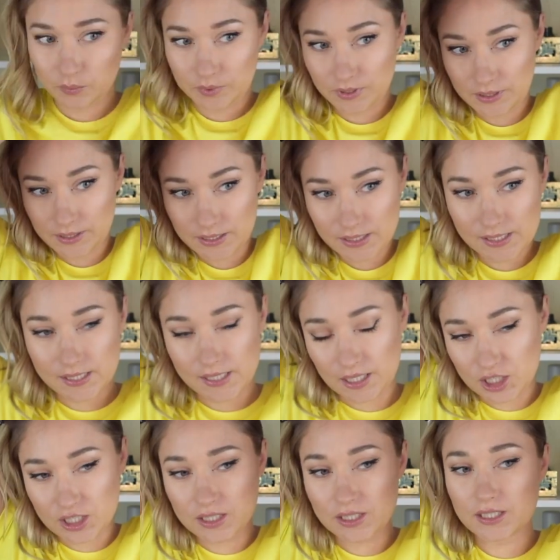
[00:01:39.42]
With this
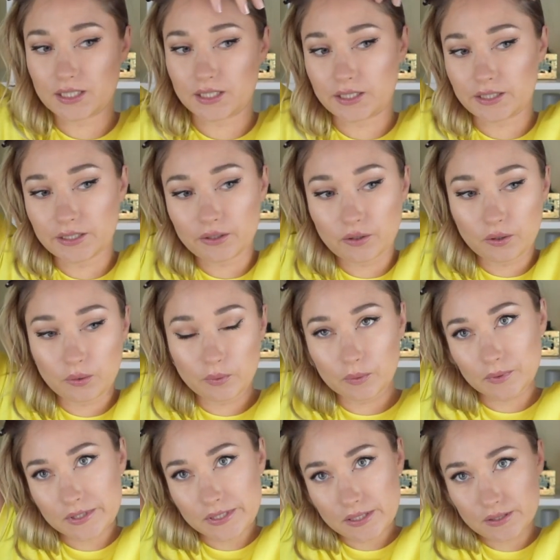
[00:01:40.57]
section here, all we
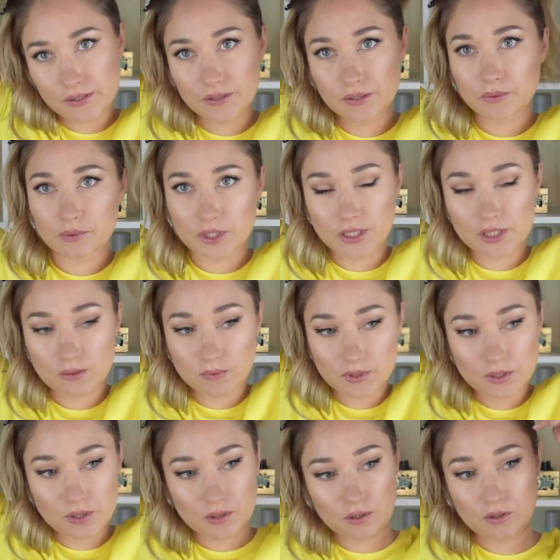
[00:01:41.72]
want to do, we just
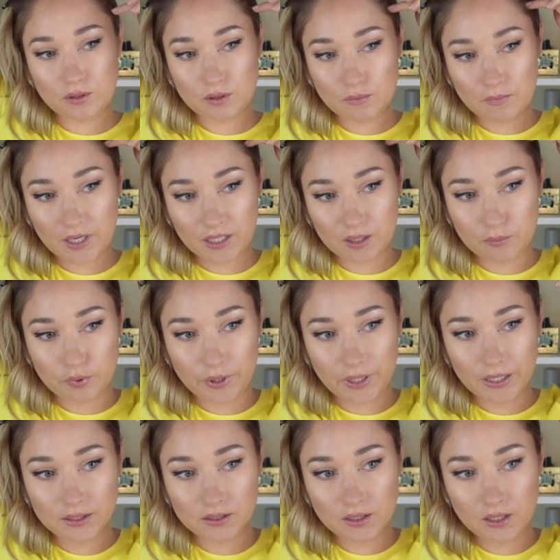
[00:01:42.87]
want to make a
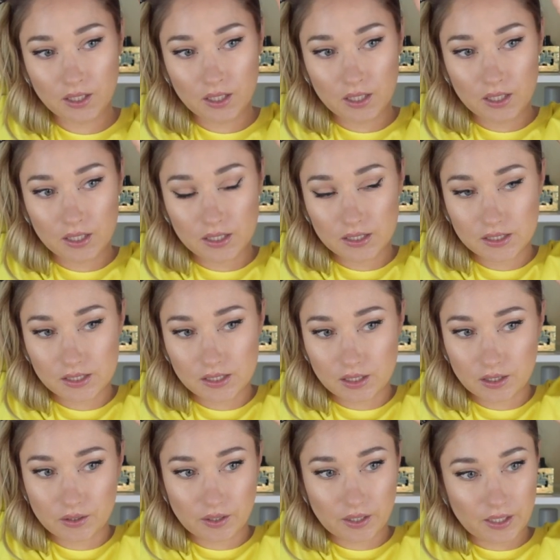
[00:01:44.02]
braid. So
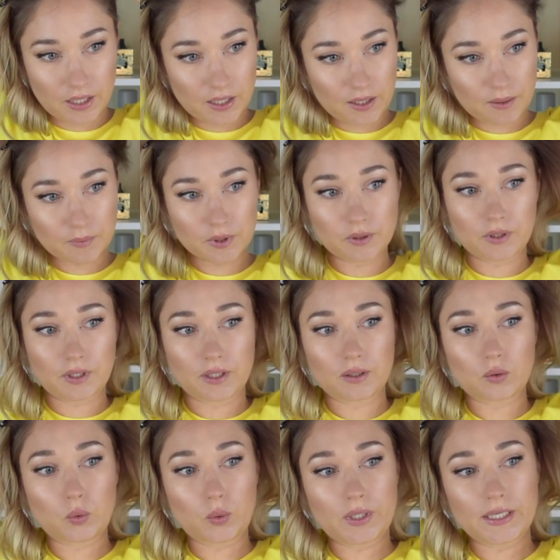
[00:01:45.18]
I am going
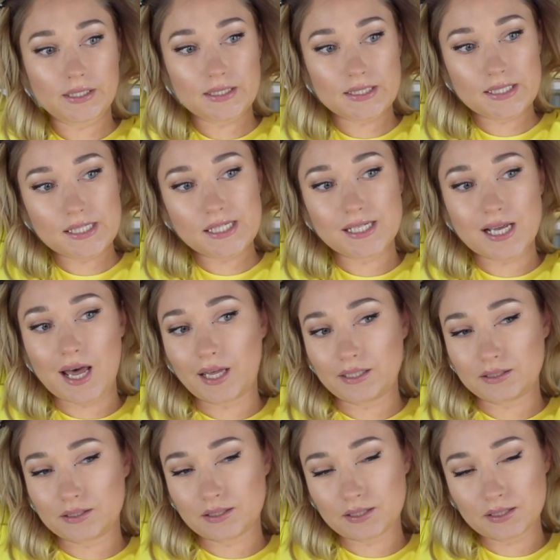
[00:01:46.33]
quite
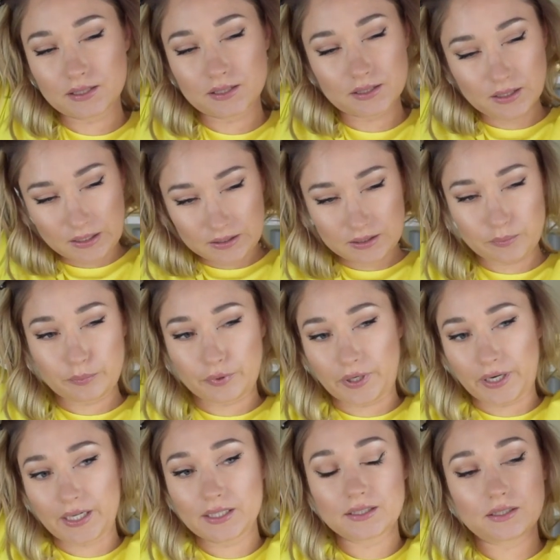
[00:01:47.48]
tight in the
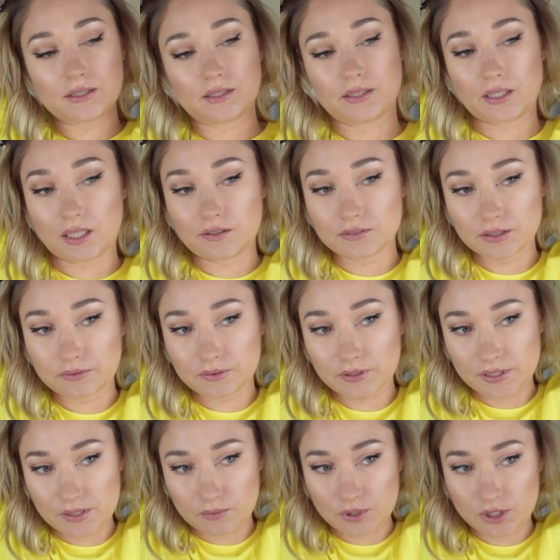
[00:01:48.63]
braid, and then
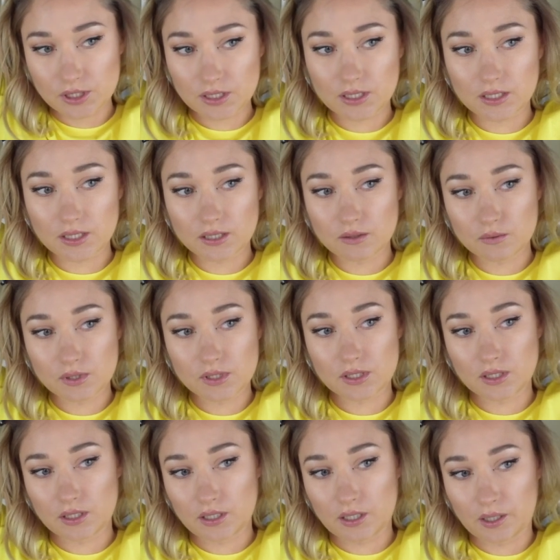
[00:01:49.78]
afterwards we're just going to loosen
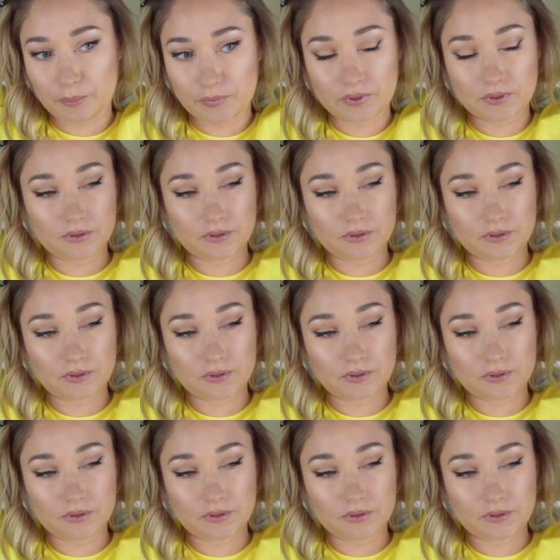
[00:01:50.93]
it up.